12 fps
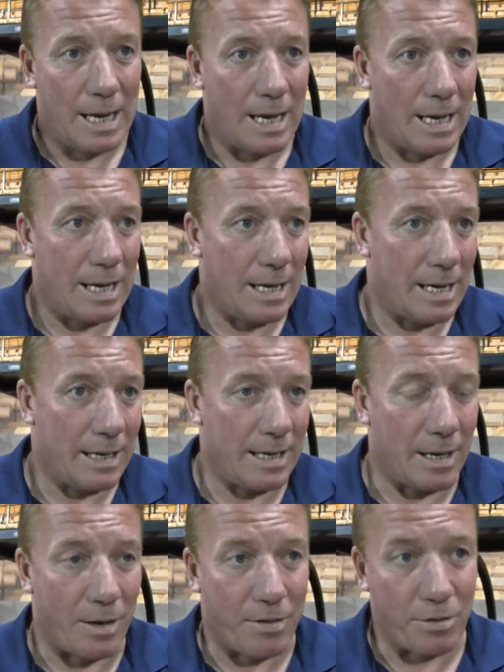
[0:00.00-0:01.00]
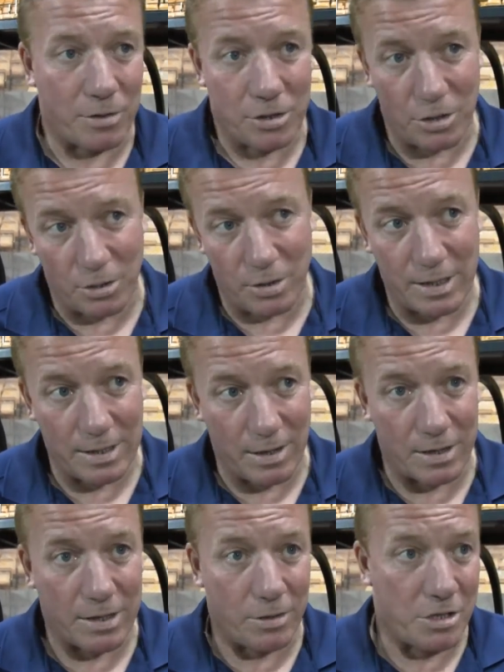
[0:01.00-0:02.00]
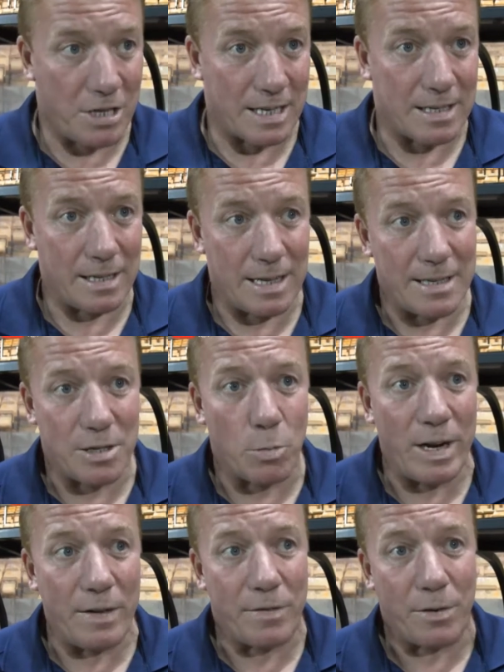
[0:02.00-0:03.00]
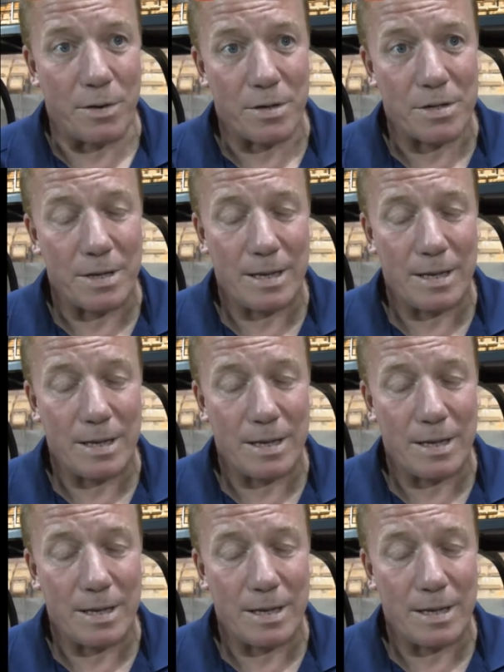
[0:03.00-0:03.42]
I thought Sean got a good chance at the end to win it for us.